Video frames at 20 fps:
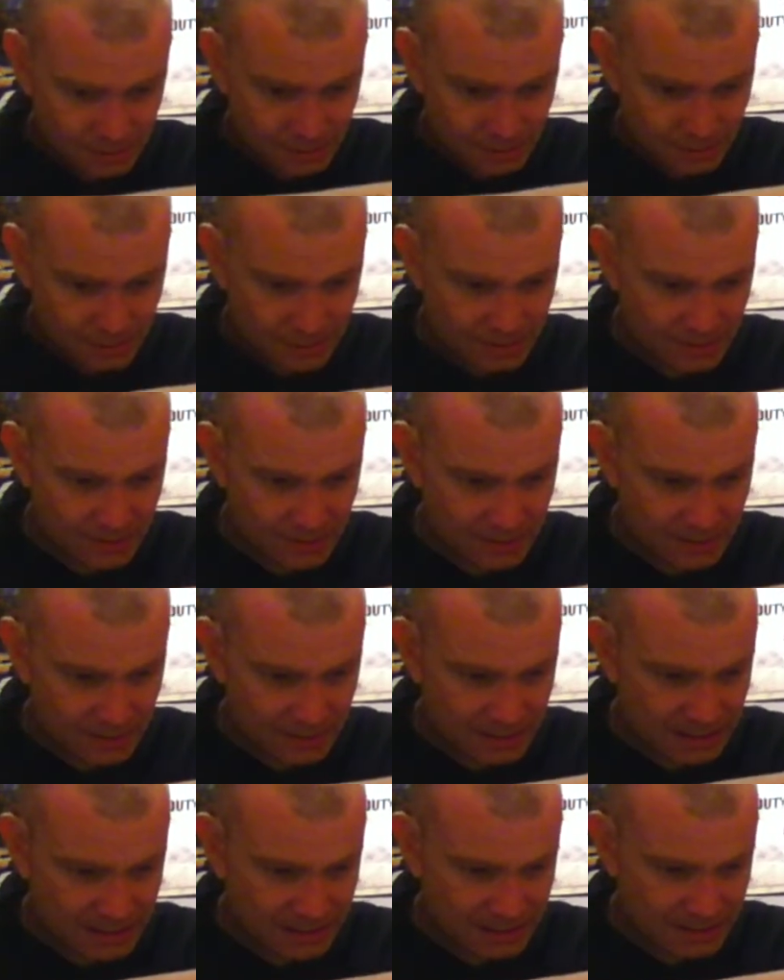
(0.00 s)
nice one.
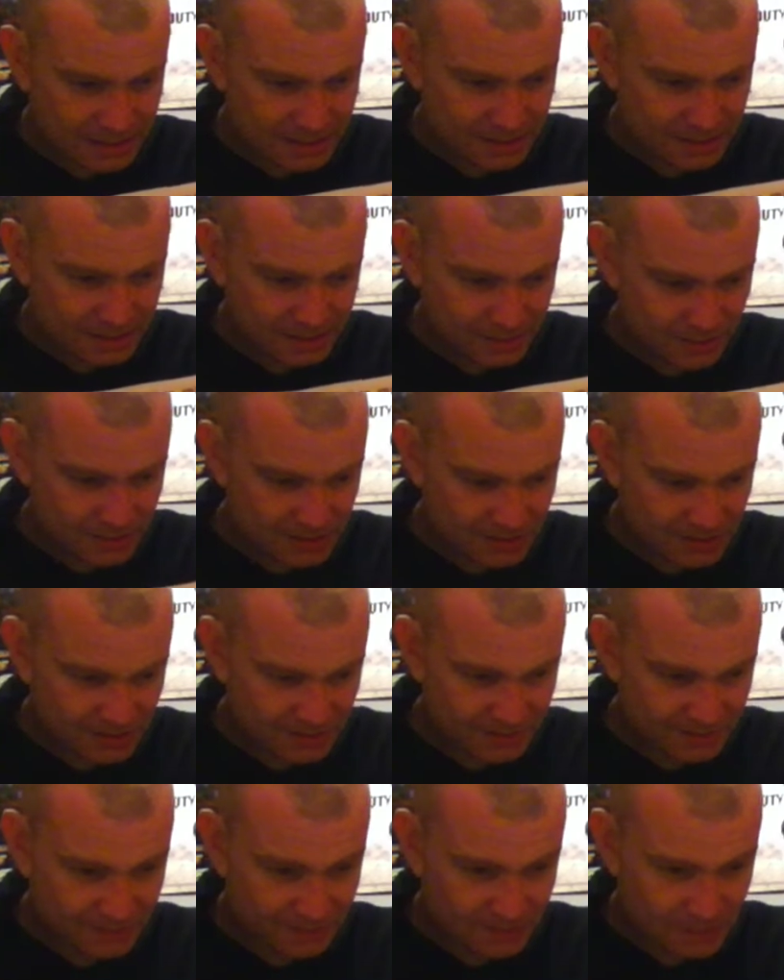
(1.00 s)

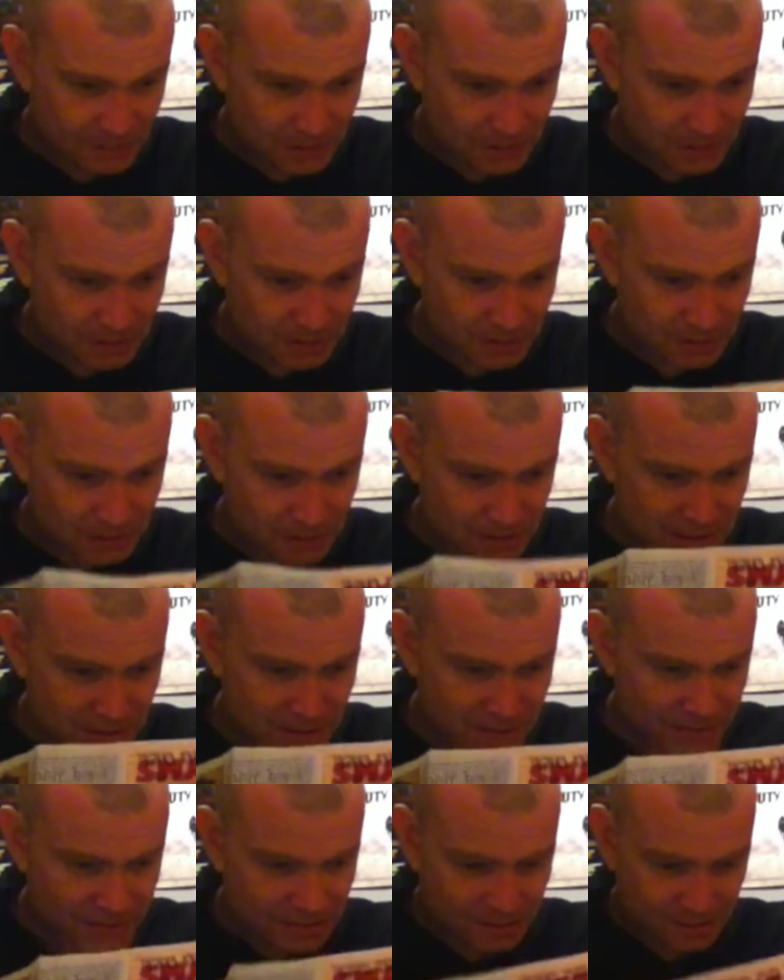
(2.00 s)
2004. Oh, Hot
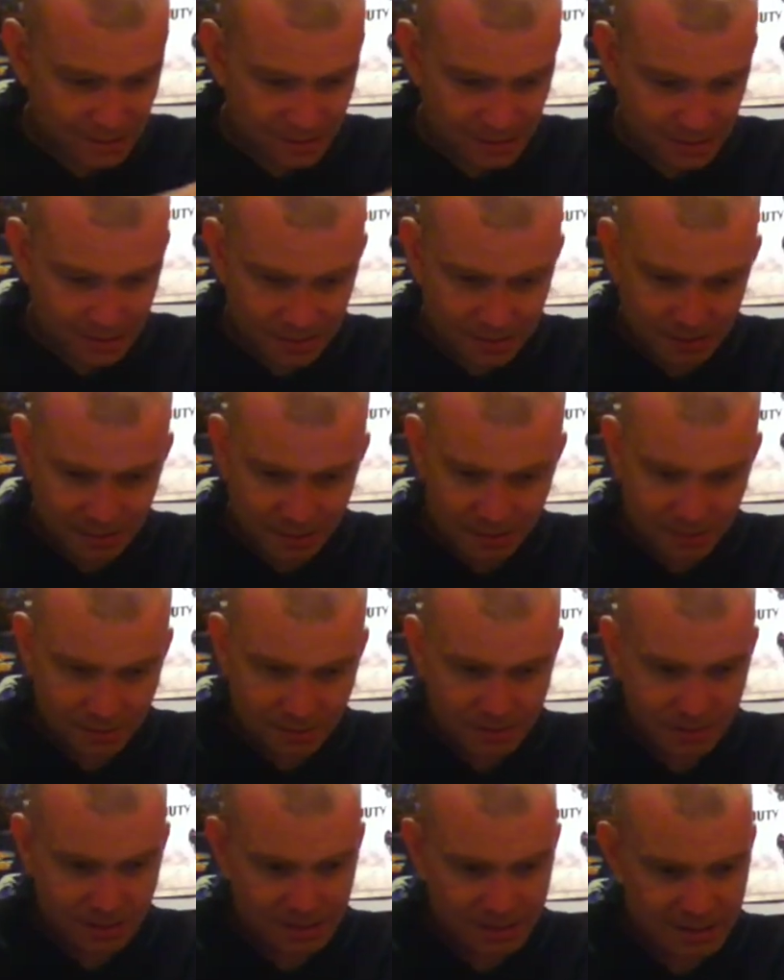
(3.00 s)
Wheels.
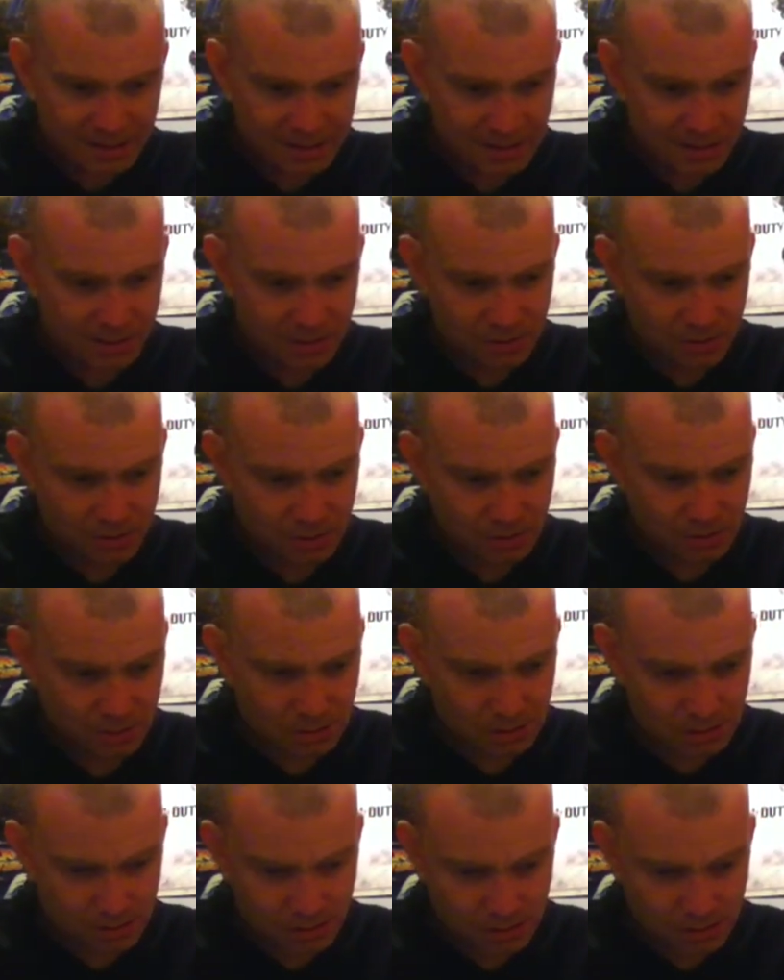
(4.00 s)
Oh, that's cool.